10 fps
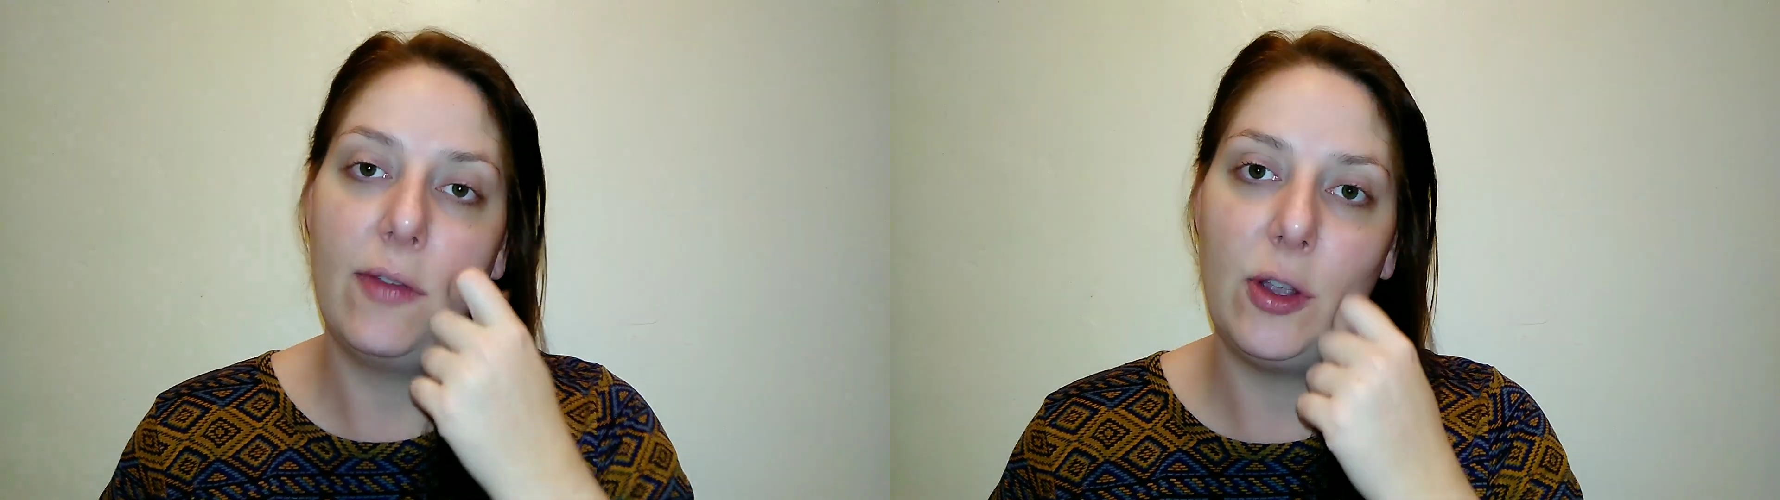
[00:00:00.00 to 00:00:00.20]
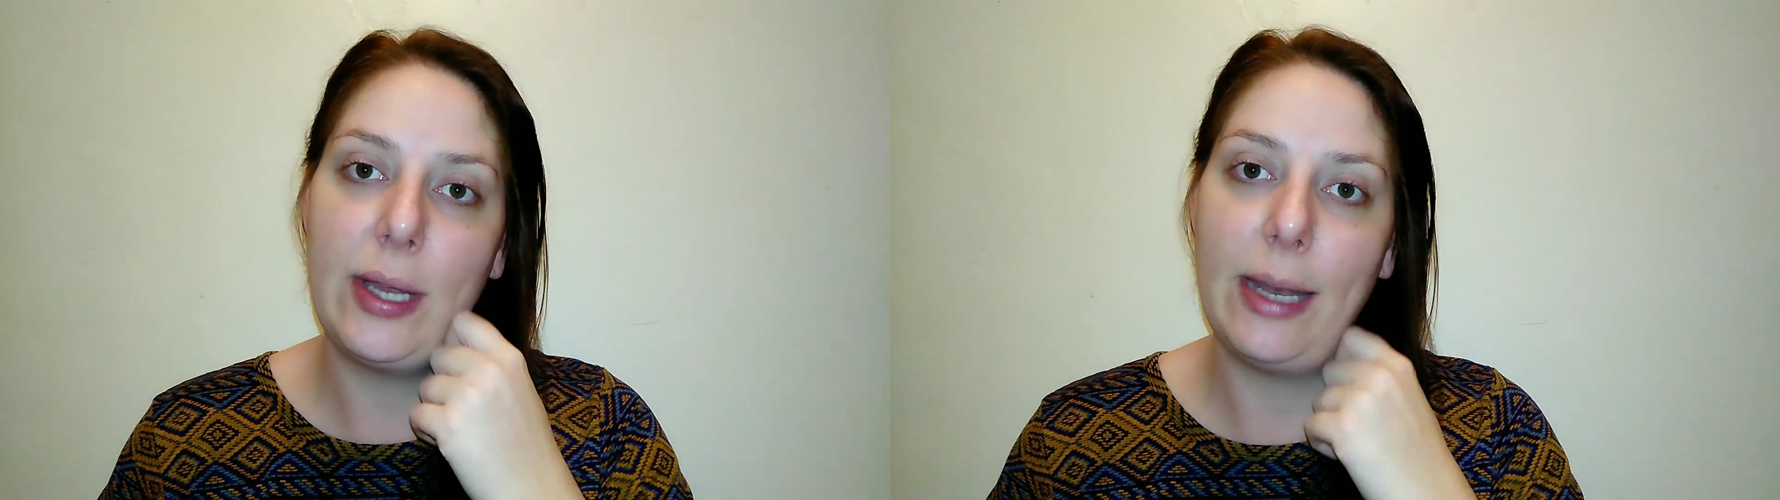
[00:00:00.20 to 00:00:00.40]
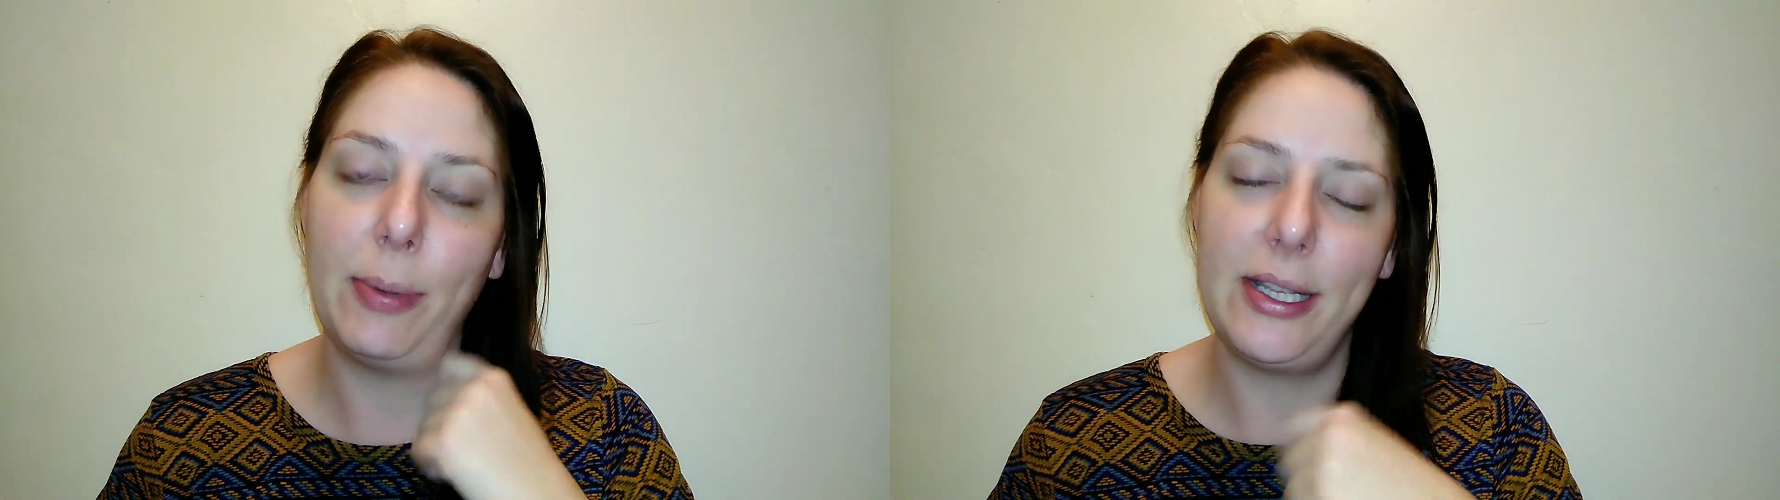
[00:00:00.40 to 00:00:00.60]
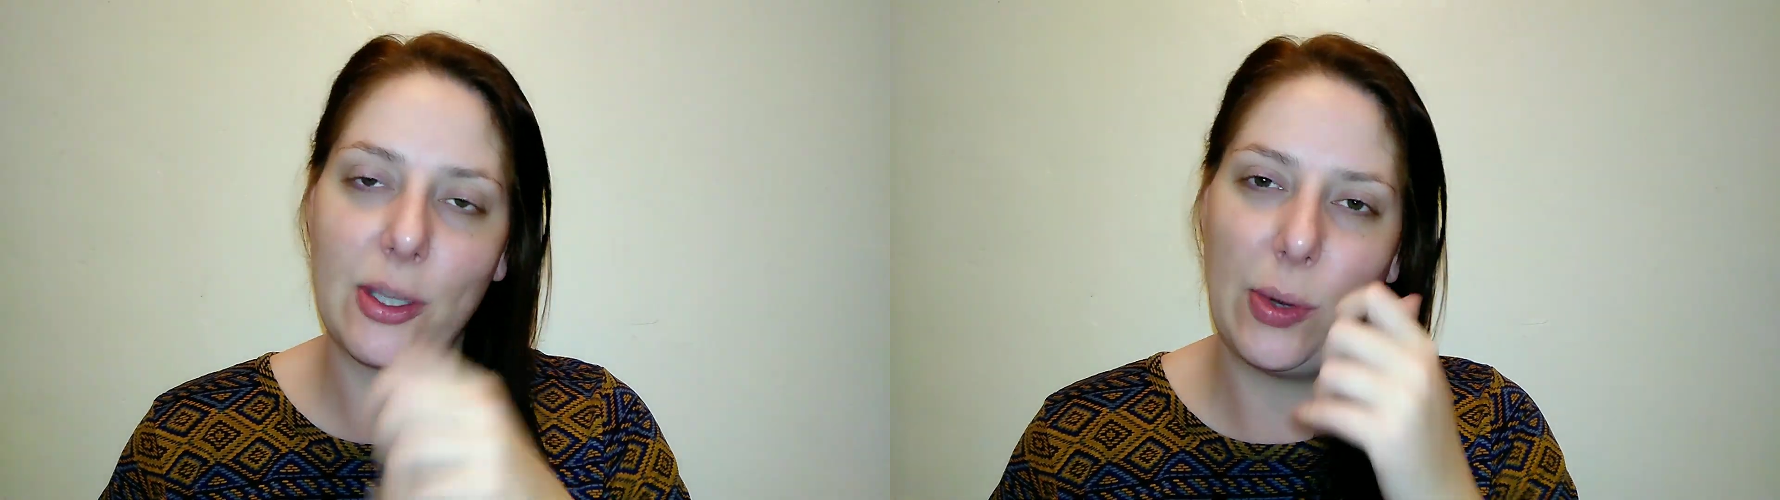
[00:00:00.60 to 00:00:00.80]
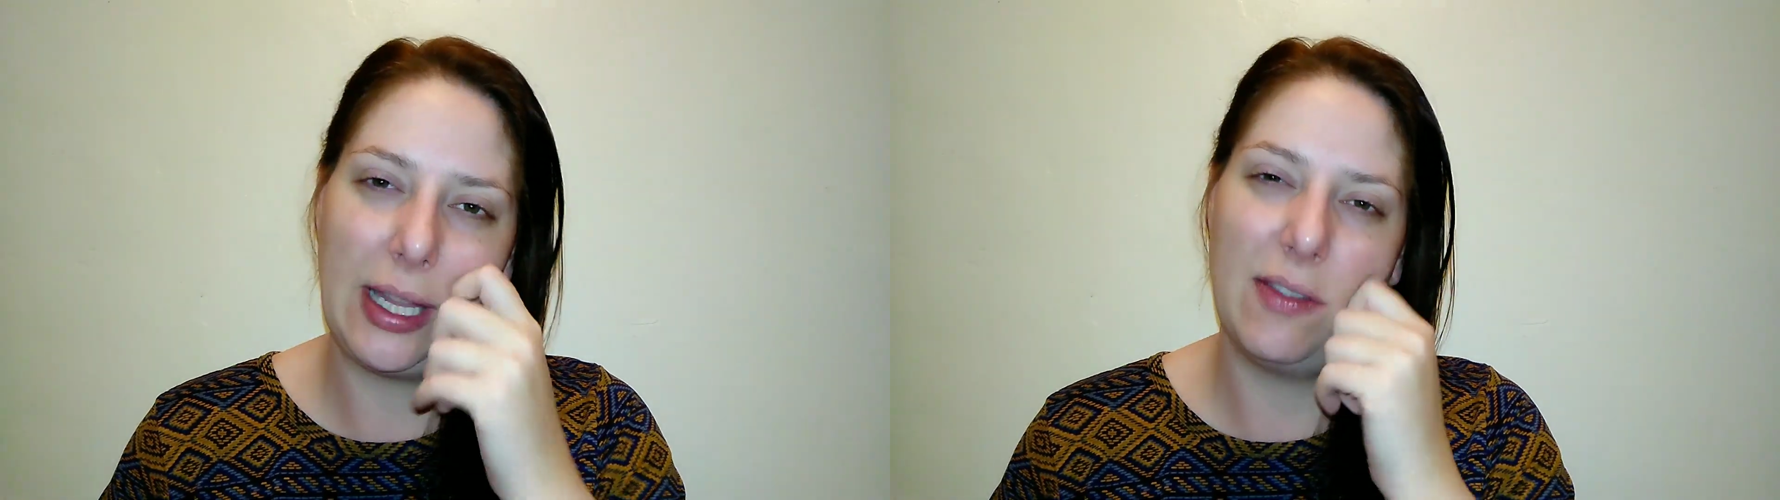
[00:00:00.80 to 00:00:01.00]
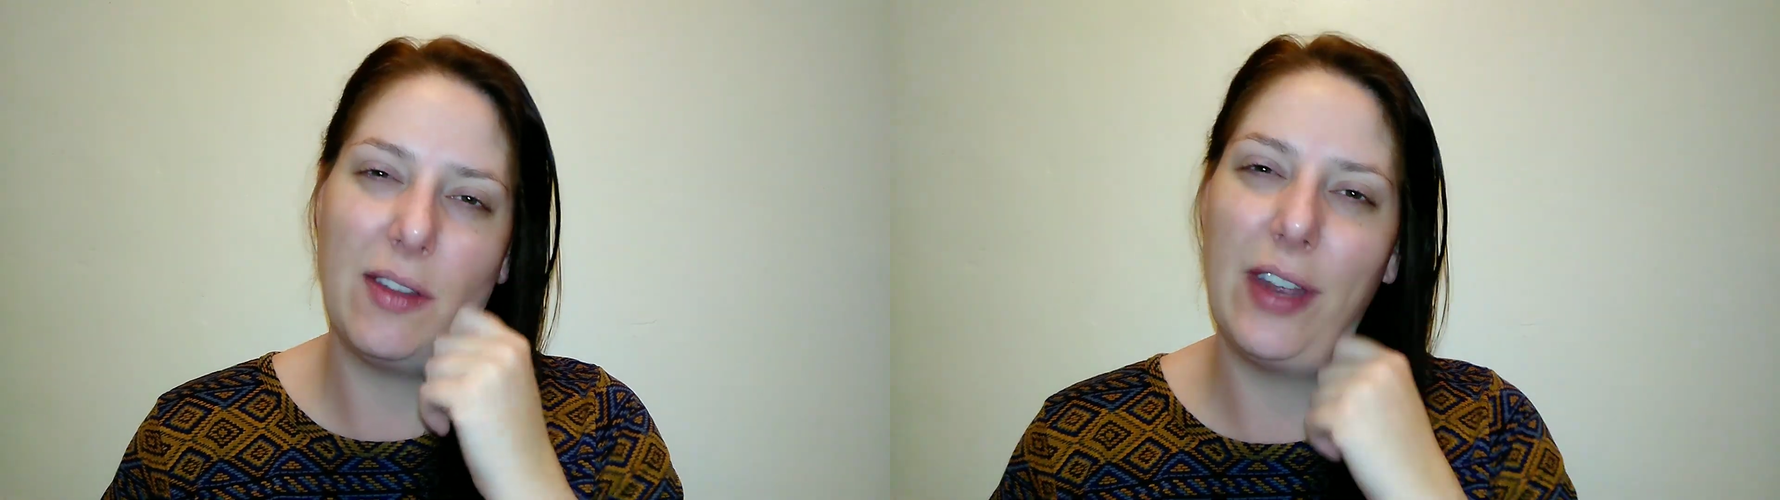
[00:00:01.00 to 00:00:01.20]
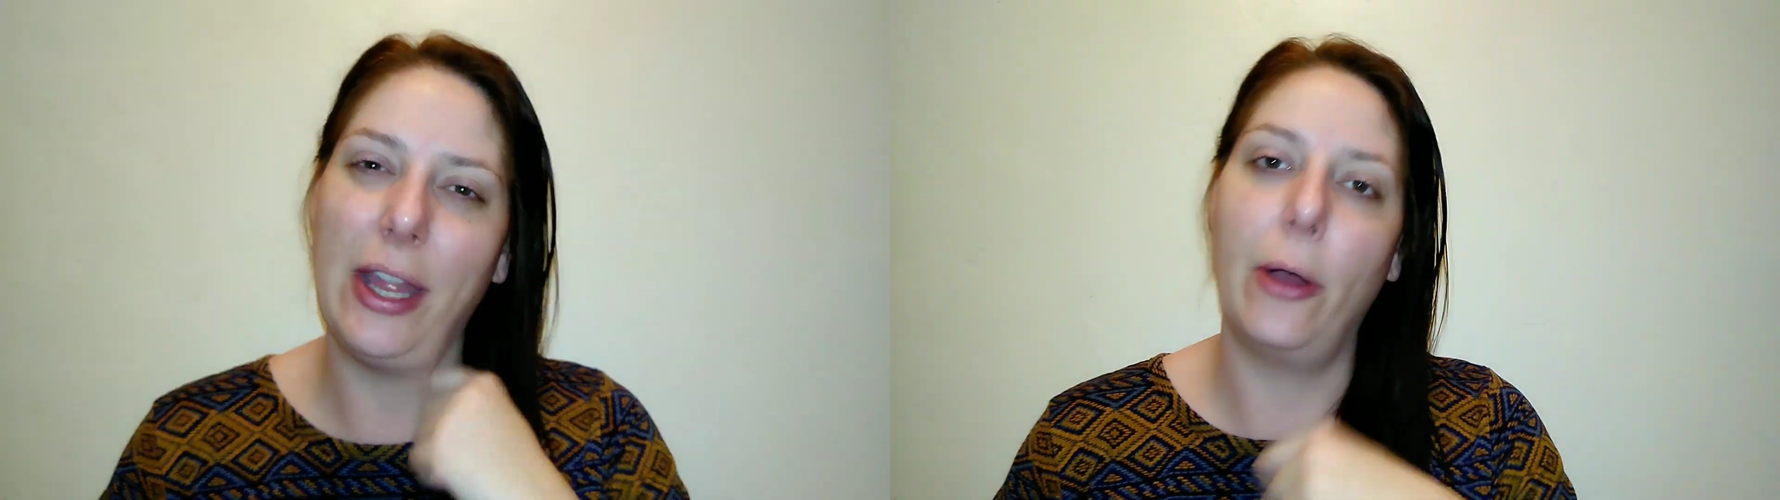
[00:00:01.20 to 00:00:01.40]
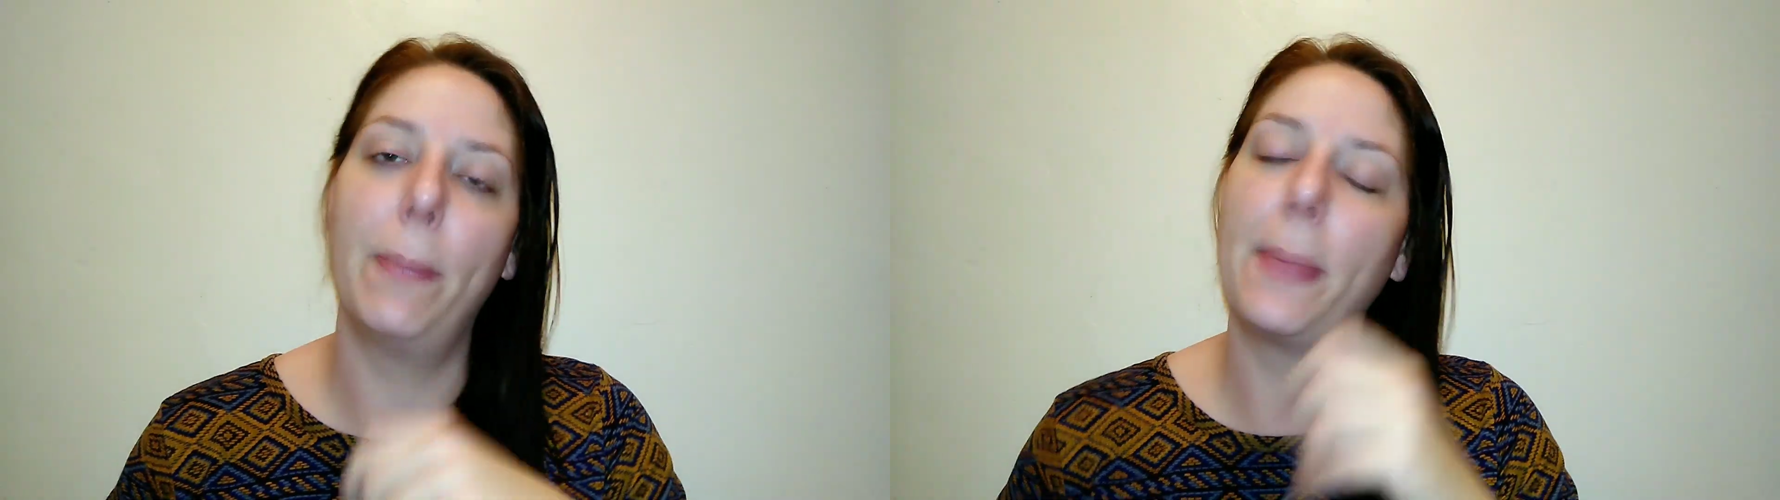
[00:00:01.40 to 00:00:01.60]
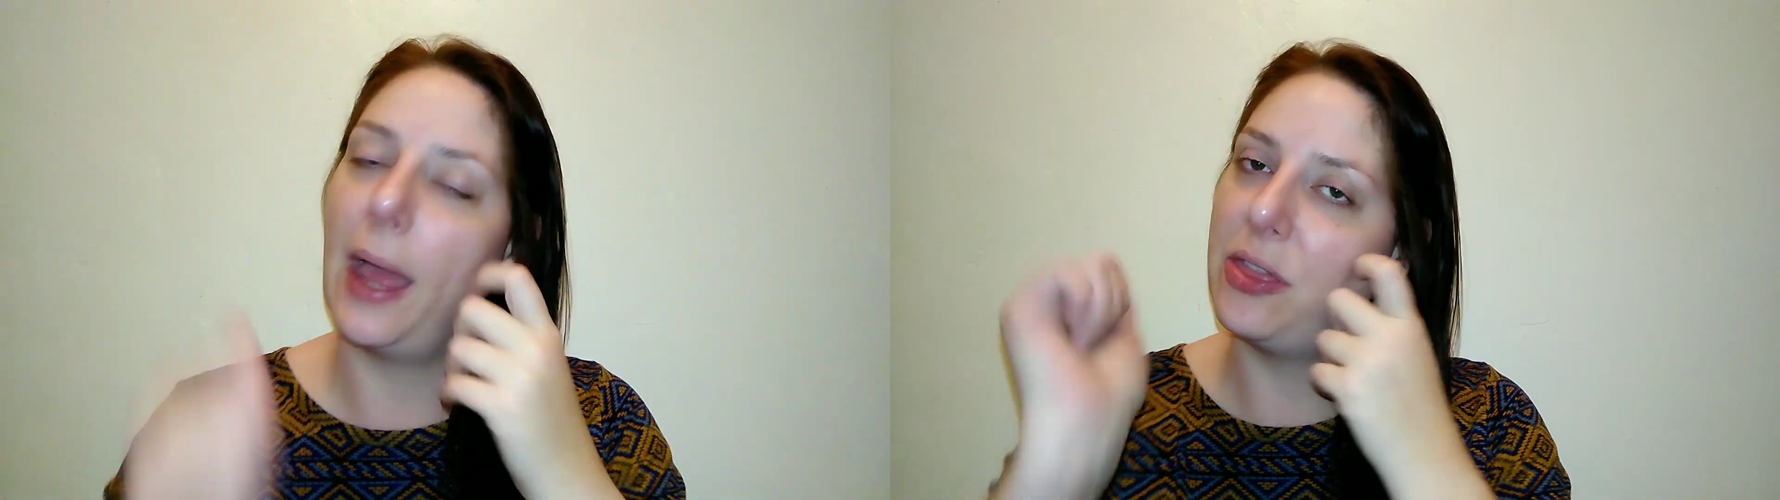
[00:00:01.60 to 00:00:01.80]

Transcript: If you did, please go and give the video